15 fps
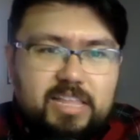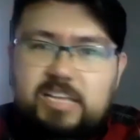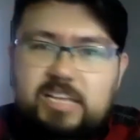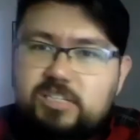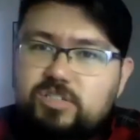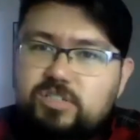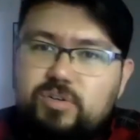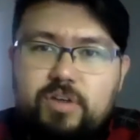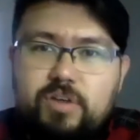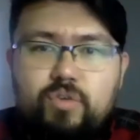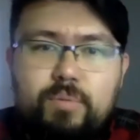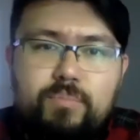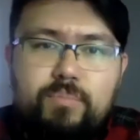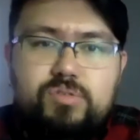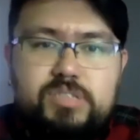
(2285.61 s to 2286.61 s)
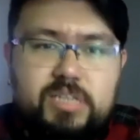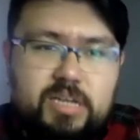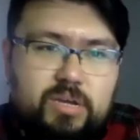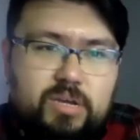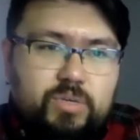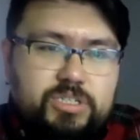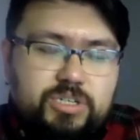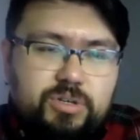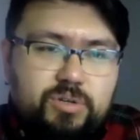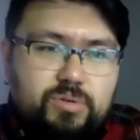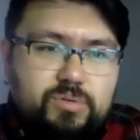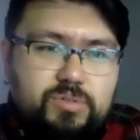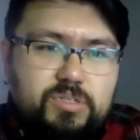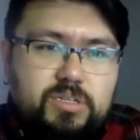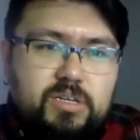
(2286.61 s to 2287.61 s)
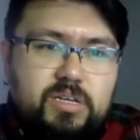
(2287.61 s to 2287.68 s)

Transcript: history of what music we should use